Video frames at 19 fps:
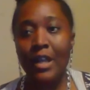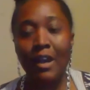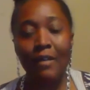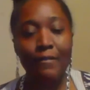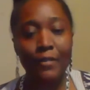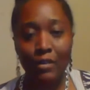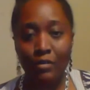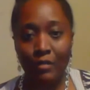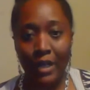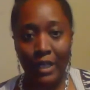
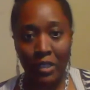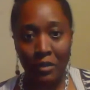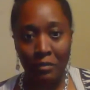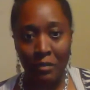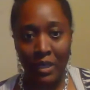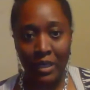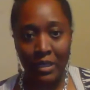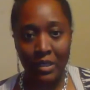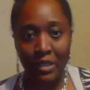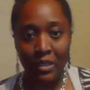never
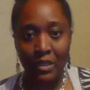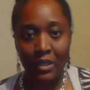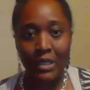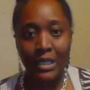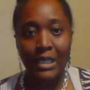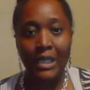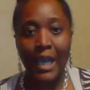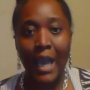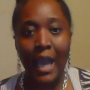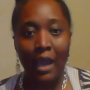recommend
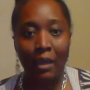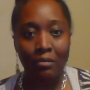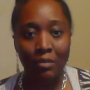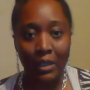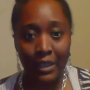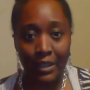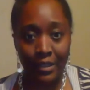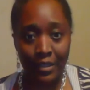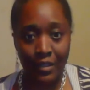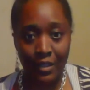
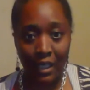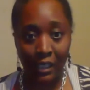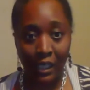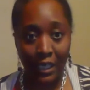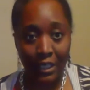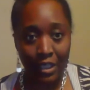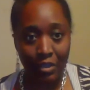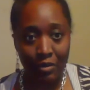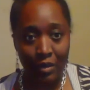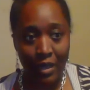tablets. A
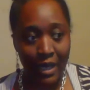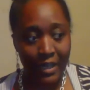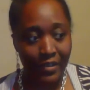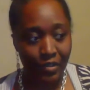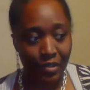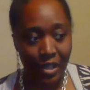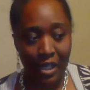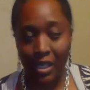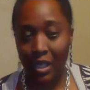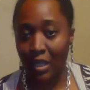lot of you guys
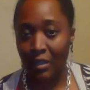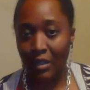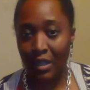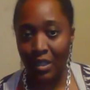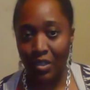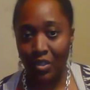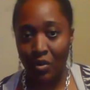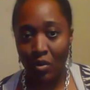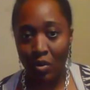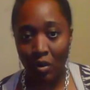are taking
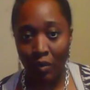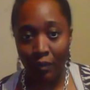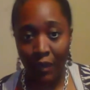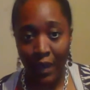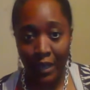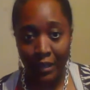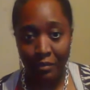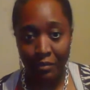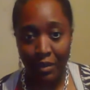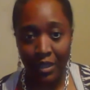these so-called
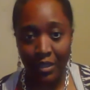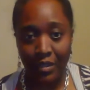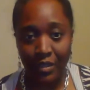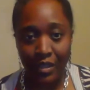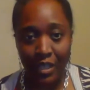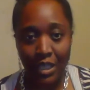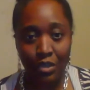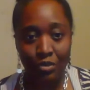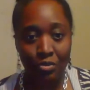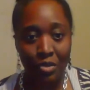
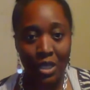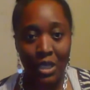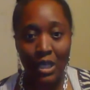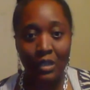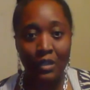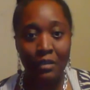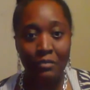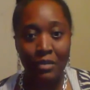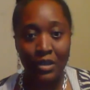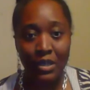vitamins and you're
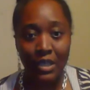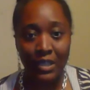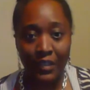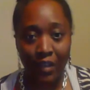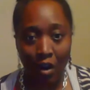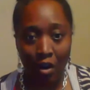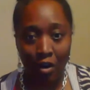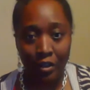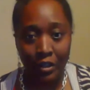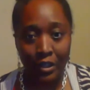taking them in
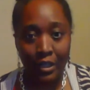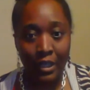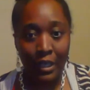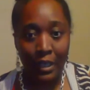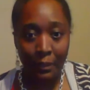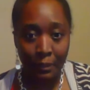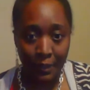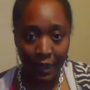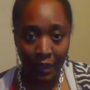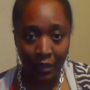these hard
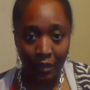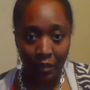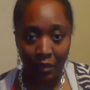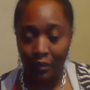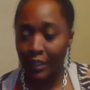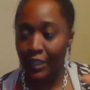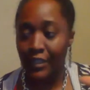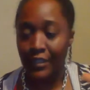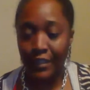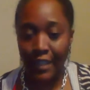
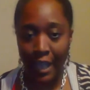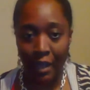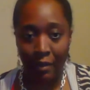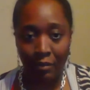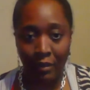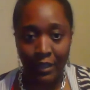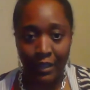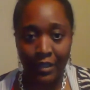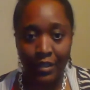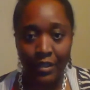pill, these
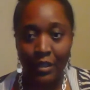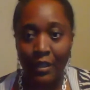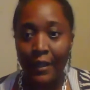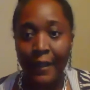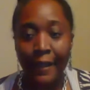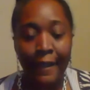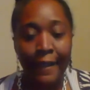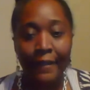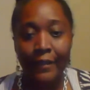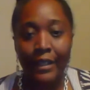tablets.
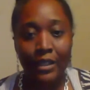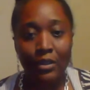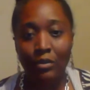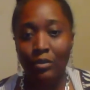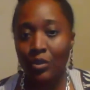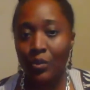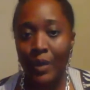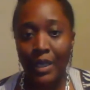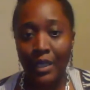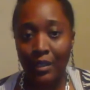They
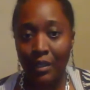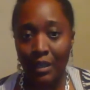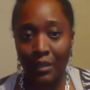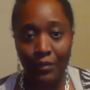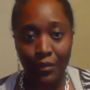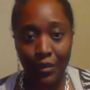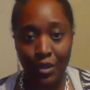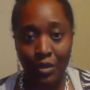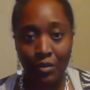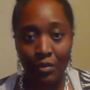don't do anything
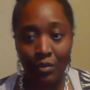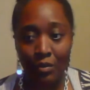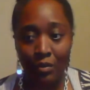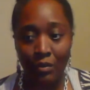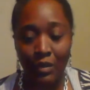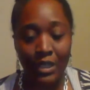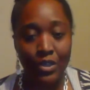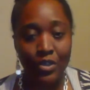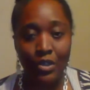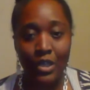for you.
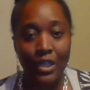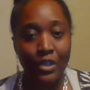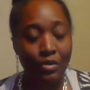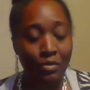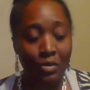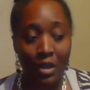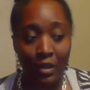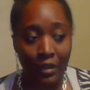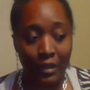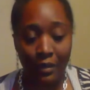They, they
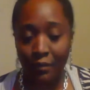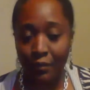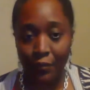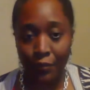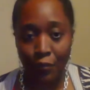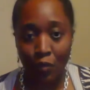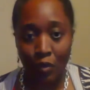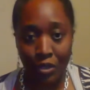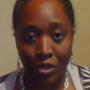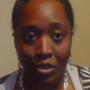do nothing
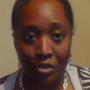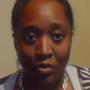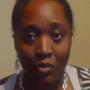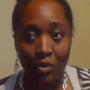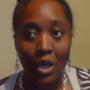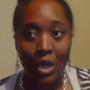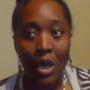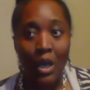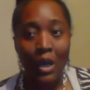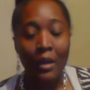for
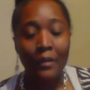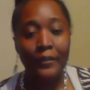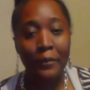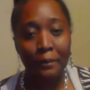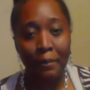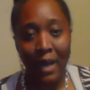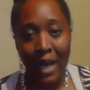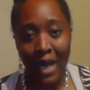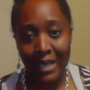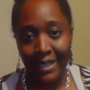you.
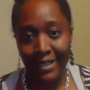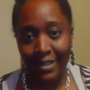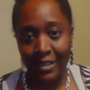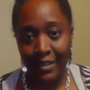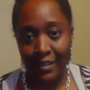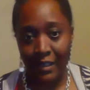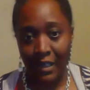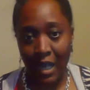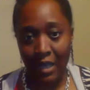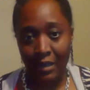The body
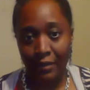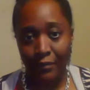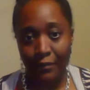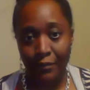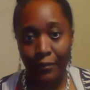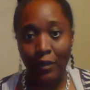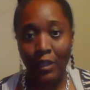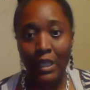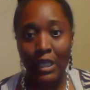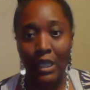does not
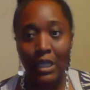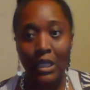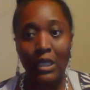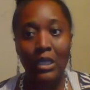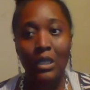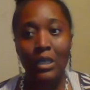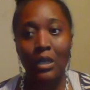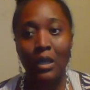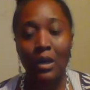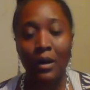
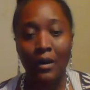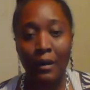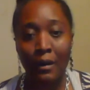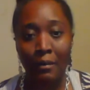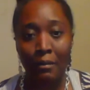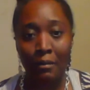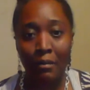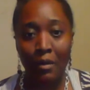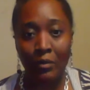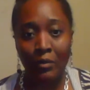fully
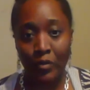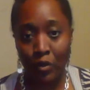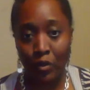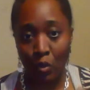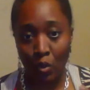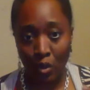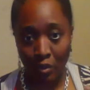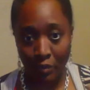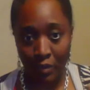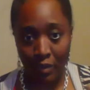um,
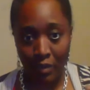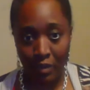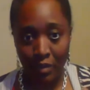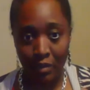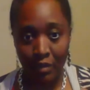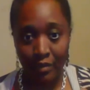absorb